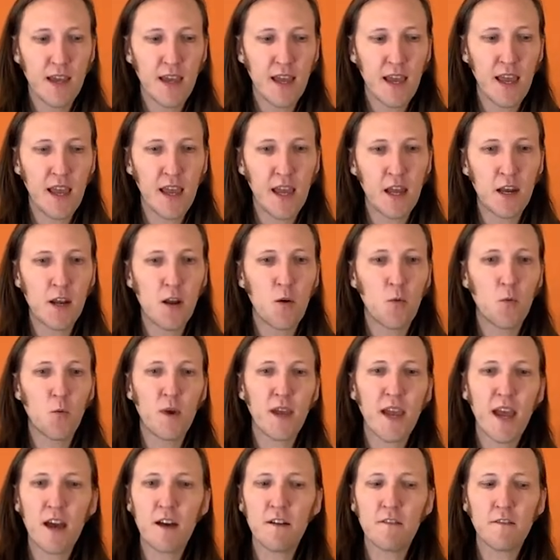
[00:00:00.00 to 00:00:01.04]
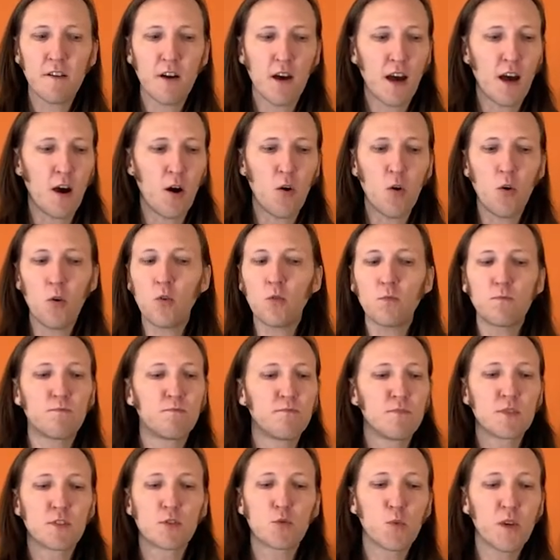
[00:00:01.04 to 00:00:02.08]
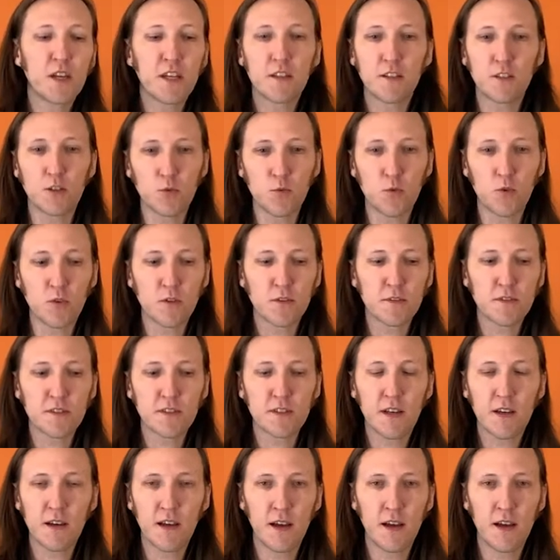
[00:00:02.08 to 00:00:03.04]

And we have a whole suite of tools.